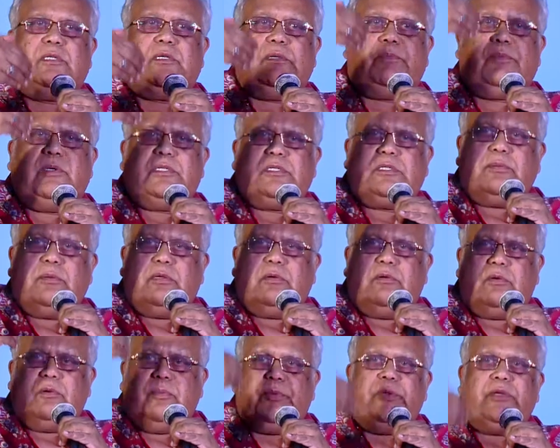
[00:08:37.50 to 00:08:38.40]
the principle of
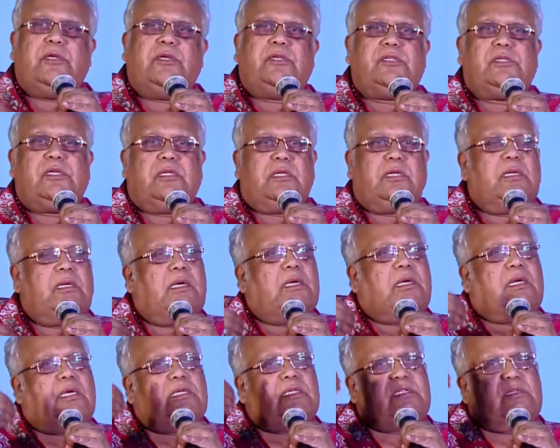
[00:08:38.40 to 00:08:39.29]
repetition,
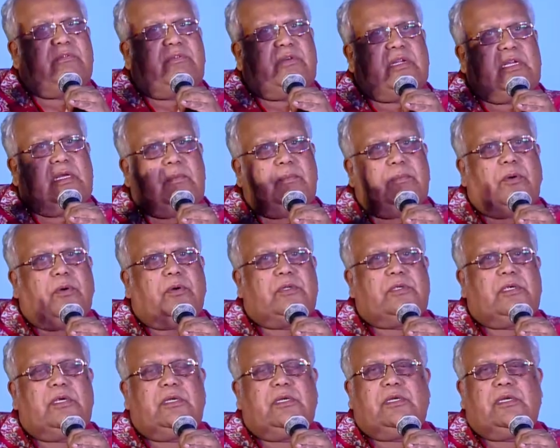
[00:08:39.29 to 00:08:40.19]
is a very
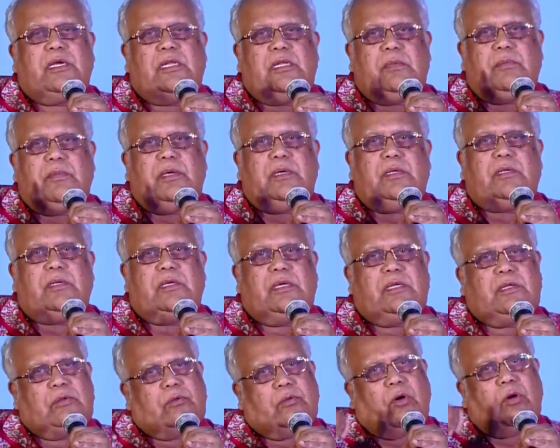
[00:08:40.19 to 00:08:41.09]
important element
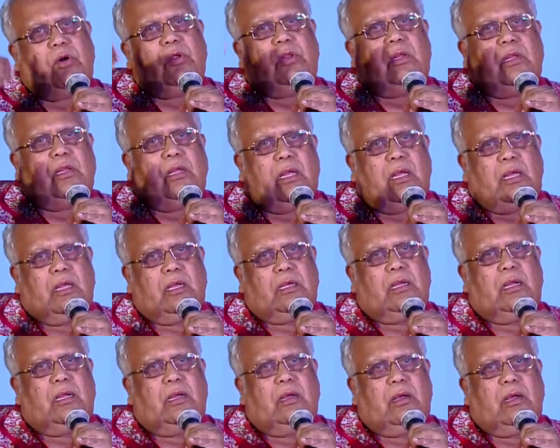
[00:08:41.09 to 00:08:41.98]
in all
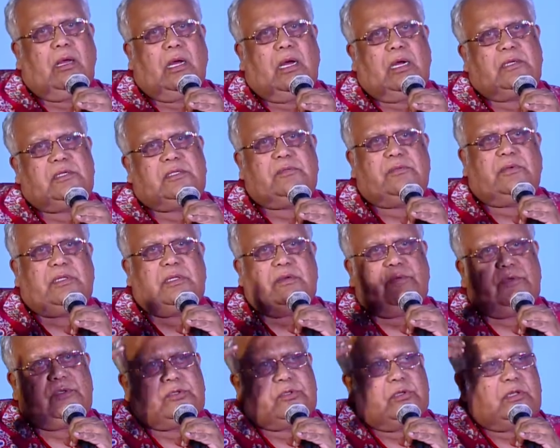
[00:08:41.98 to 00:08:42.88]
arts, whether
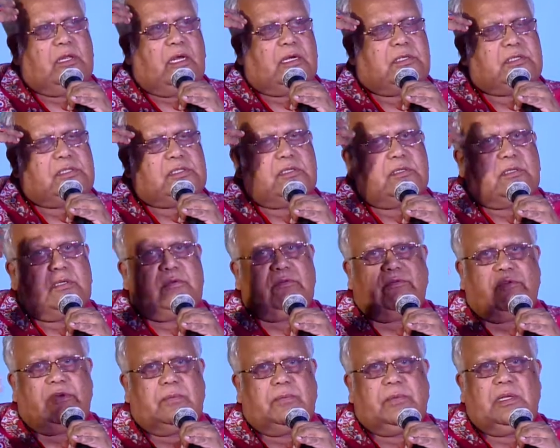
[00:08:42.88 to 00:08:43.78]
visual arts or
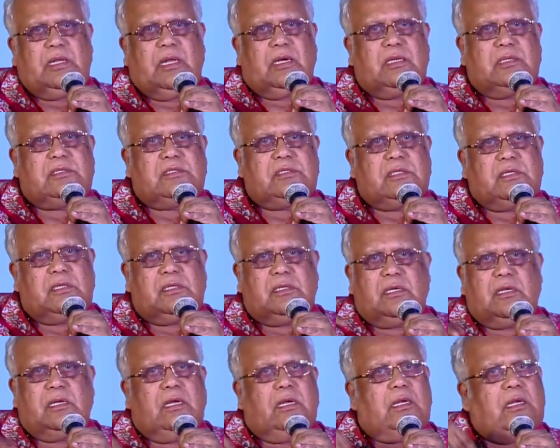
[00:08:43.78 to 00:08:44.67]
verbal arts or
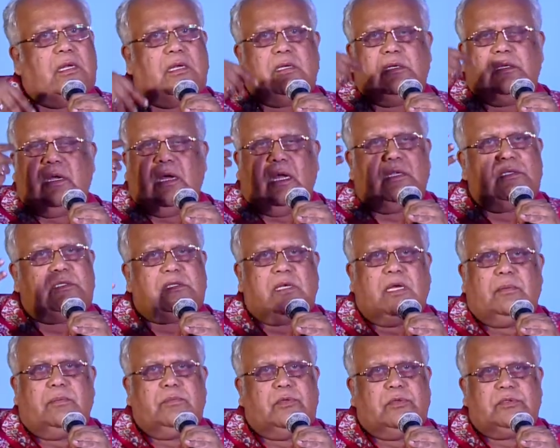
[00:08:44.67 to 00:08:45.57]
dance
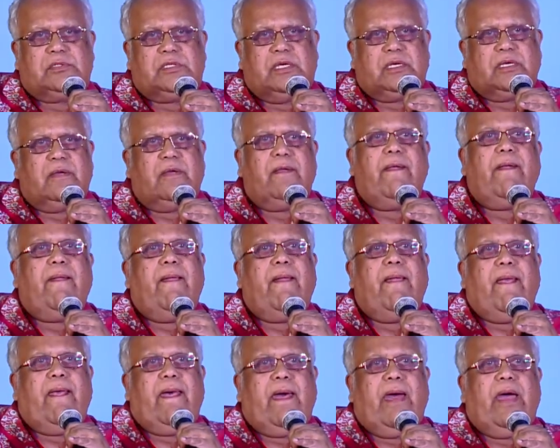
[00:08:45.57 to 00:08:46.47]
and music.
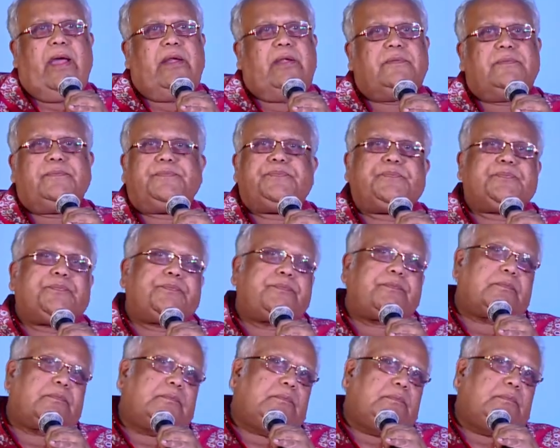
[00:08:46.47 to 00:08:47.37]
And
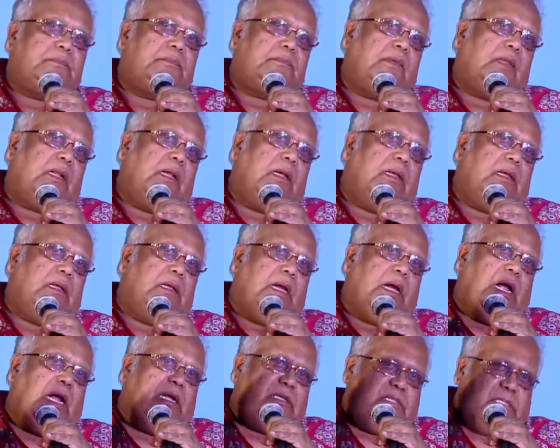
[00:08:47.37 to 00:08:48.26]

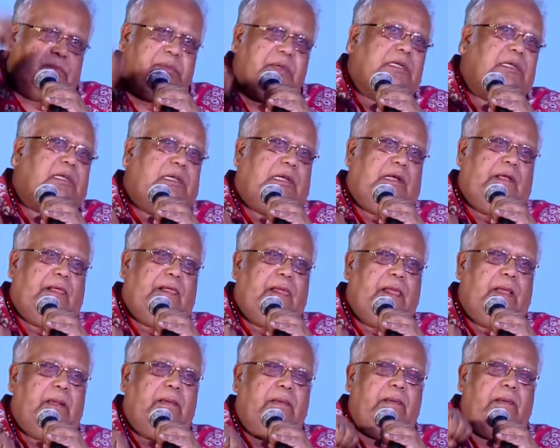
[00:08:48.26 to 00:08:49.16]
ultimately,
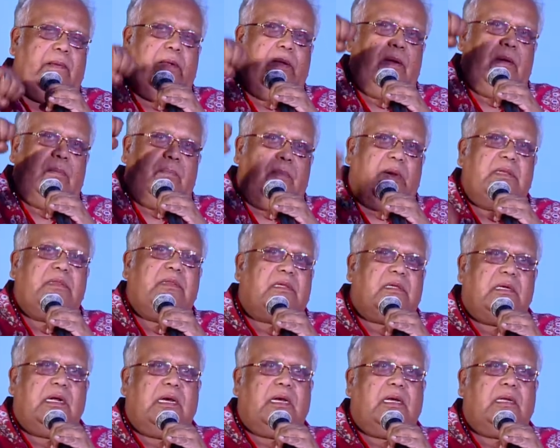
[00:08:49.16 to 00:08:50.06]

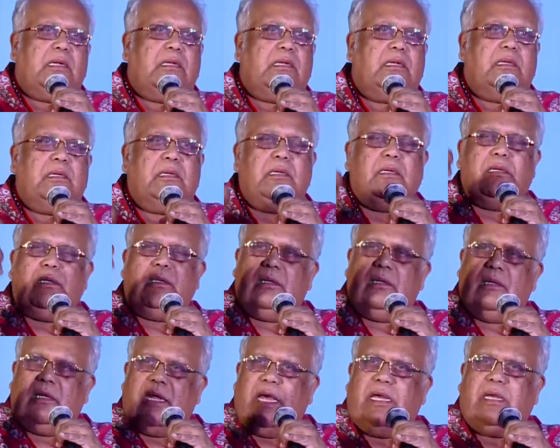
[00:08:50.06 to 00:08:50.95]
mantra,
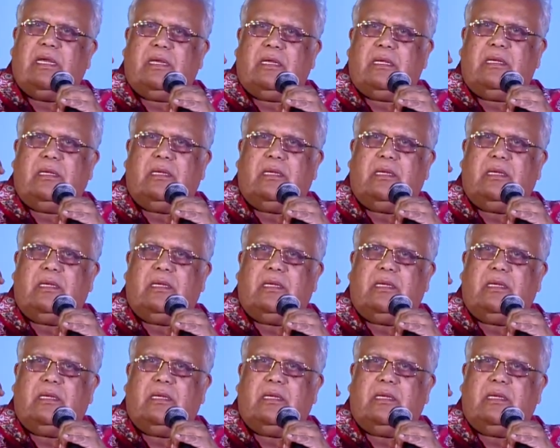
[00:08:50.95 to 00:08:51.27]
like